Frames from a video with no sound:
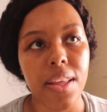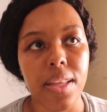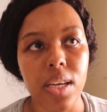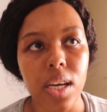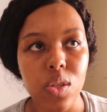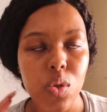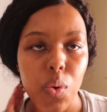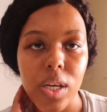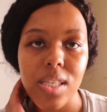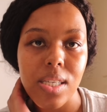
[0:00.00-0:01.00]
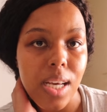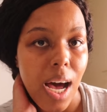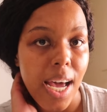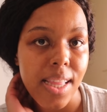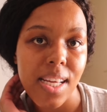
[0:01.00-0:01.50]
I think it's so easy to
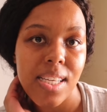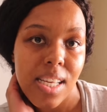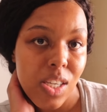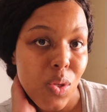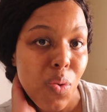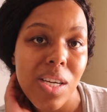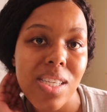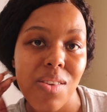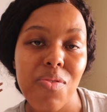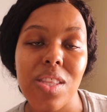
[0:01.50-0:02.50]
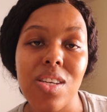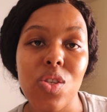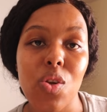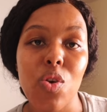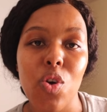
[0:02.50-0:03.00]
hide things, and it's so easy for
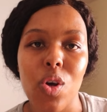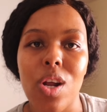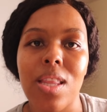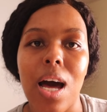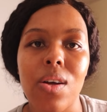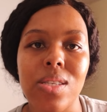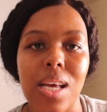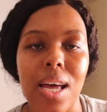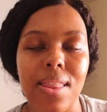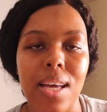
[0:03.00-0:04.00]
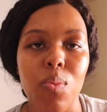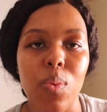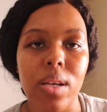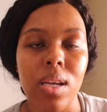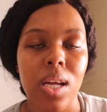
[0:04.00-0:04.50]
things to look good on the outside, that
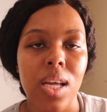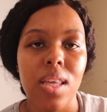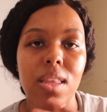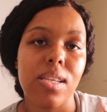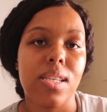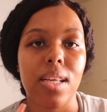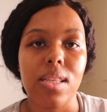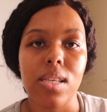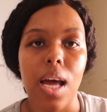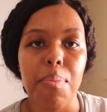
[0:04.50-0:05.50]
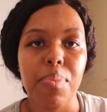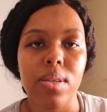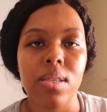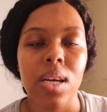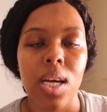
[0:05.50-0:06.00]
when things like this happen,